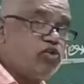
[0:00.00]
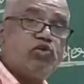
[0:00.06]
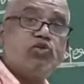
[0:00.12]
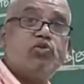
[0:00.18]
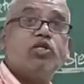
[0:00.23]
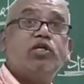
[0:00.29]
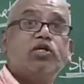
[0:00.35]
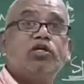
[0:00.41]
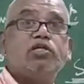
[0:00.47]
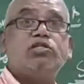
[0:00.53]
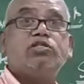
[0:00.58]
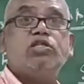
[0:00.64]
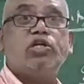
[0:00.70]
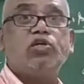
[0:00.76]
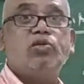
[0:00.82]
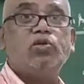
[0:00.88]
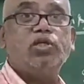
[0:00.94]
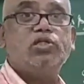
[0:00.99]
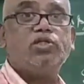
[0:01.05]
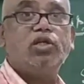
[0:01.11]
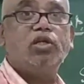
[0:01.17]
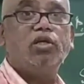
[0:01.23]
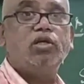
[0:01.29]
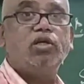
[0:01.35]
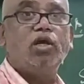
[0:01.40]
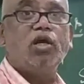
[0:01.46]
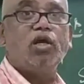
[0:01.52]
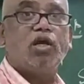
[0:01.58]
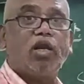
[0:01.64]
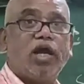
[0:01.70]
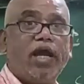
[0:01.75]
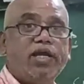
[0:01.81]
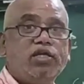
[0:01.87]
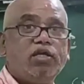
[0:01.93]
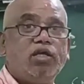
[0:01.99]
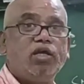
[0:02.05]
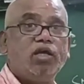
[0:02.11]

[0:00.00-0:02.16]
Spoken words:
to the serotonin cell, right?